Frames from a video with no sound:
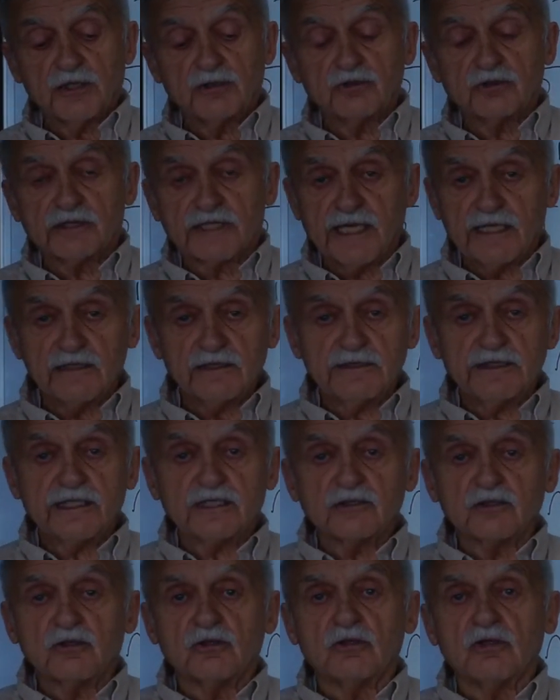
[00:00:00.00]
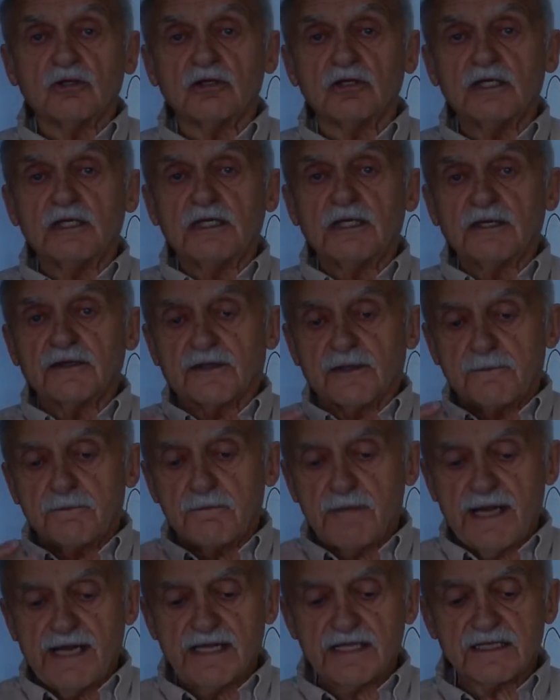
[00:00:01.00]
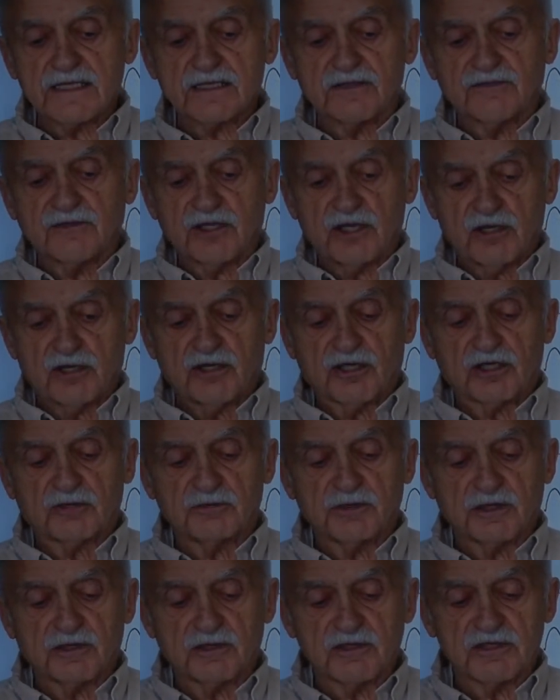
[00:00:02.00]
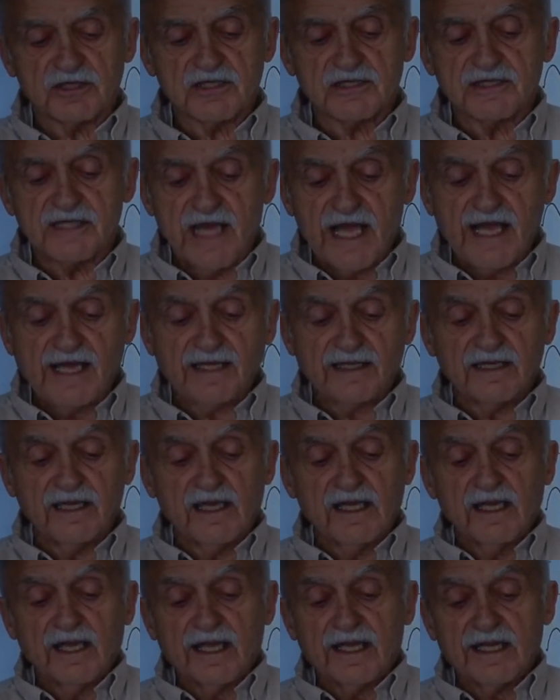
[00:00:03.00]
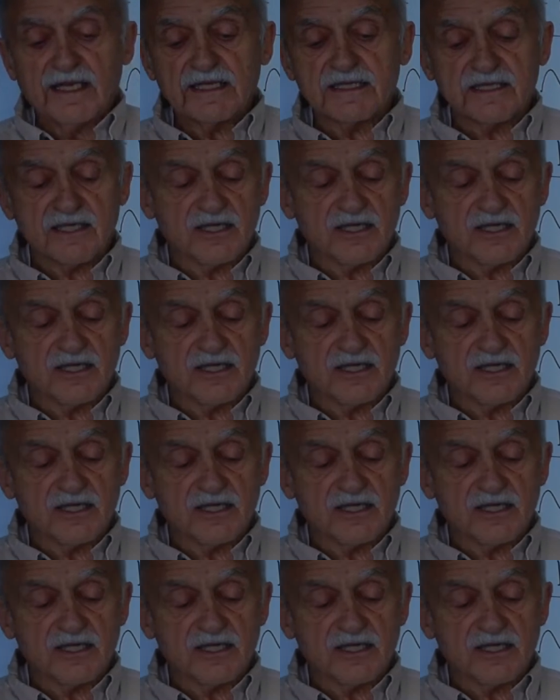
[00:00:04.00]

You cannot ignore the mass of the Earth, because that is